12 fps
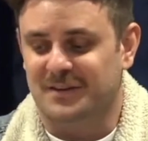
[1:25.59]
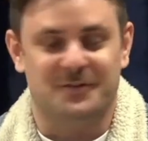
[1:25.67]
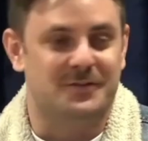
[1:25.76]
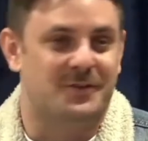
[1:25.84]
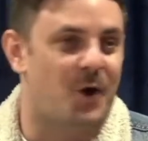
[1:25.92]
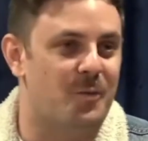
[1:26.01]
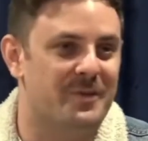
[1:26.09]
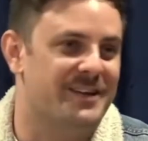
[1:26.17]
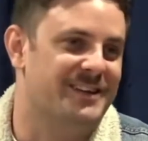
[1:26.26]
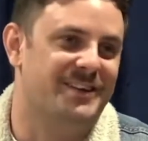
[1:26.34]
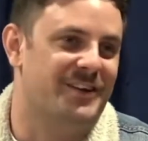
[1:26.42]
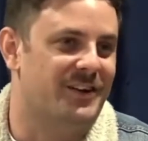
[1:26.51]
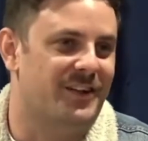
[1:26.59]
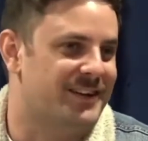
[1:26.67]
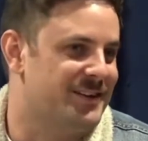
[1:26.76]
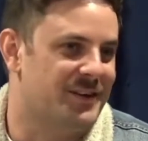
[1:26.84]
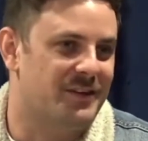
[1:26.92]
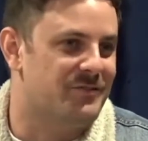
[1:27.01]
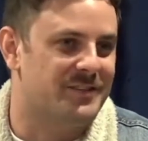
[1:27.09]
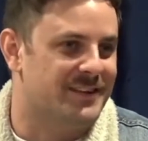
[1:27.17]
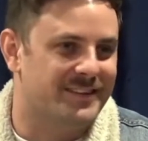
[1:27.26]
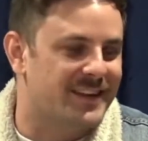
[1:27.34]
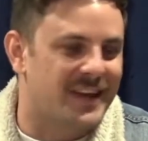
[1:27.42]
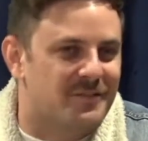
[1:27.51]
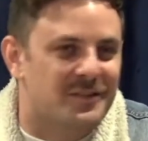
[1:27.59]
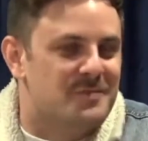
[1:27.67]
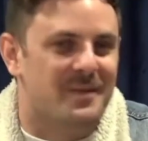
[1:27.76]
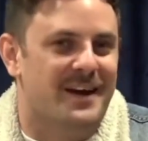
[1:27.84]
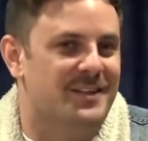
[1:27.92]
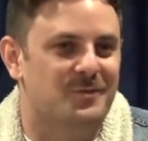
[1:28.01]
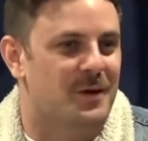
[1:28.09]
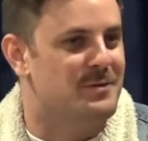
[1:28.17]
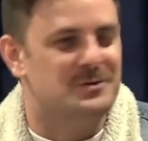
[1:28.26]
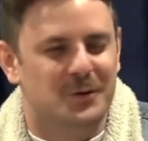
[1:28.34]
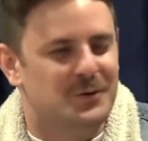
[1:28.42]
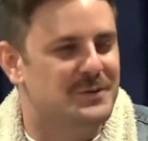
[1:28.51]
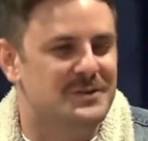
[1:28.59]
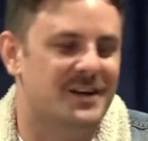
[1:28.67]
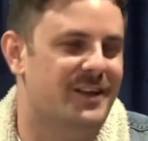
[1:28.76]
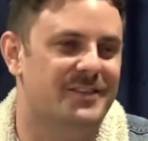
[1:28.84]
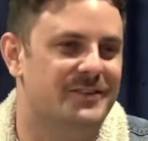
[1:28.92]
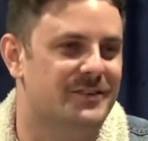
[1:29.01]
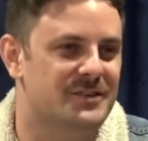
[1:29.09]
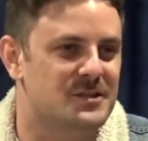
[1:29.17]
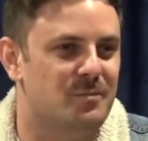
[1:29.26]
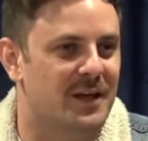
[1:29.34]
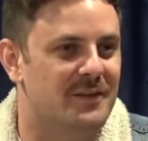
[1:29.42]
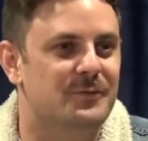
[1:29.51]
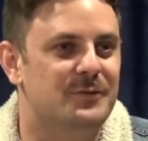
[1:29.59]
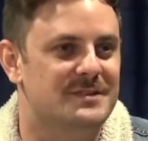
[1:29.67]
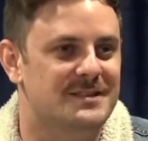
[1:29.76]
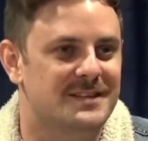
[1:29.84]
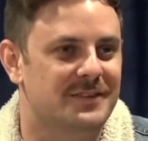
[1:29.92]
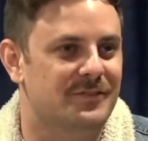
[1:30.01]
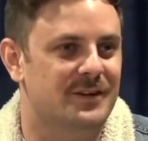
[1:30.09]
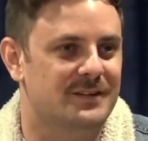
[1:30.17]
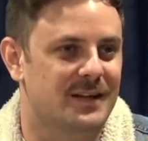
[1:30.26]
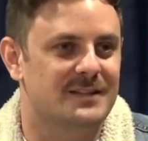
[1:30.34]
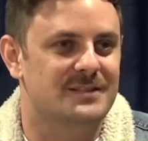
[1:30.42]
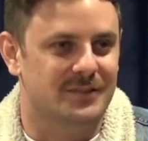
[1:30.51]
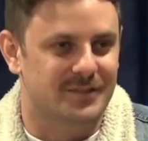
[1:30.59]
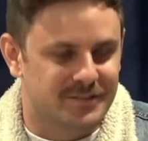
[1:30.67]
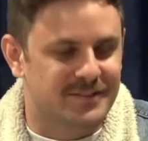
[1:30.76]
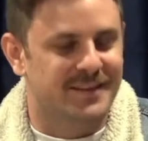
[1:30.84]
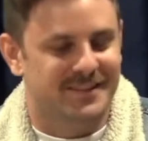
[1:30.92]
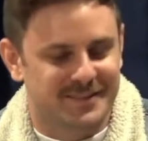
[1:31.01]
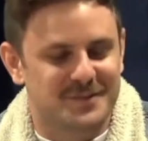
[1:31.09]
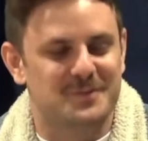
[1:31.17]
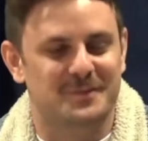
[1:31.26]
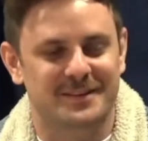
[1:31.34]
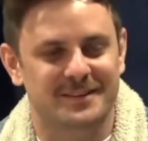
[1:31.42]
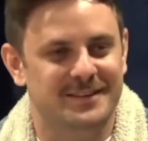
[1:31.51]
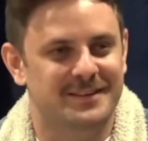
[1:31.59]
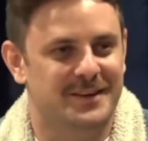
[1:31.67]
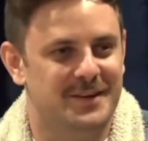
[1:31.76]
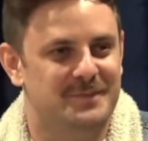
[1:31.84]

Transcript: You know, it's a comedy, everything about it, the way we talk to each other and just playfulness and stuff like that. So completely, yeah.